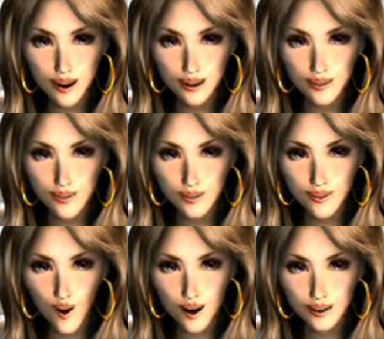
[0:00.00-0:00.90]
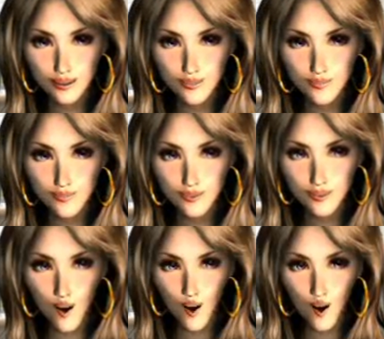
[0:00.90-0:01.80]
instead of
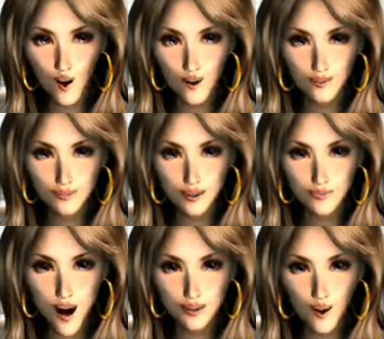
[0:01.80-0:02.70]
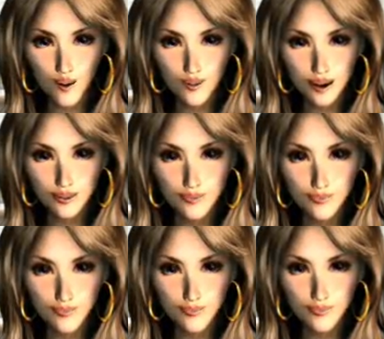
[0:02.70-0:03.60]
my normal videos that I do,
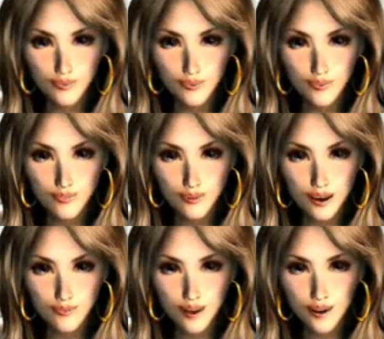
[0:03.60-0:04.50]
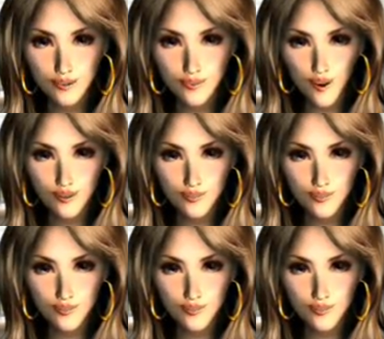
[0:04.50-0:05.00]
me as a black